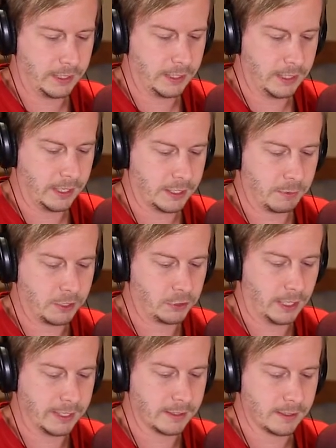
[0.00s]
He
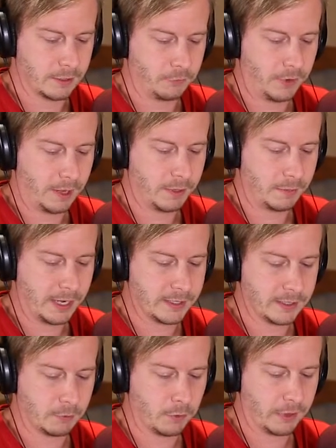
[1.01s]
specializes in family
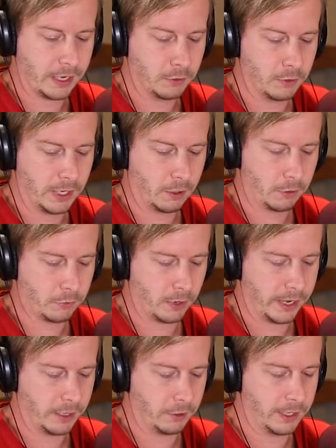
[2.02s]
medicine with IU Health
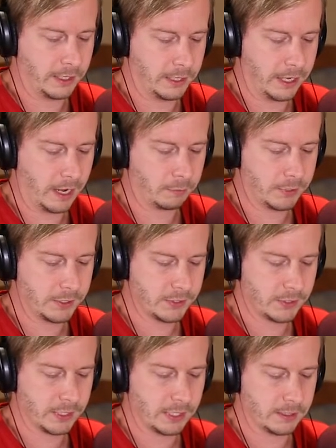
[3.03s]
right here in
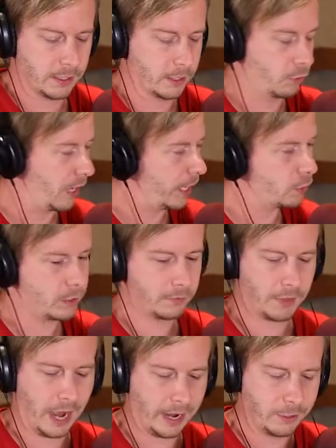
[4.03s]
Indianapolis. He's a graduate
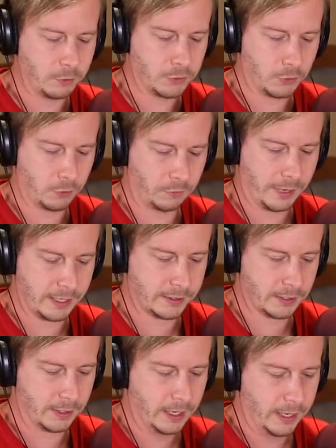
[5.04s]
of the IU School of
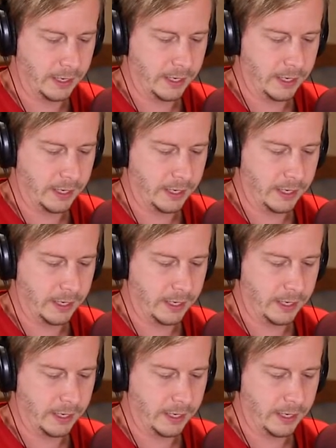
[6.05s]
Medicine.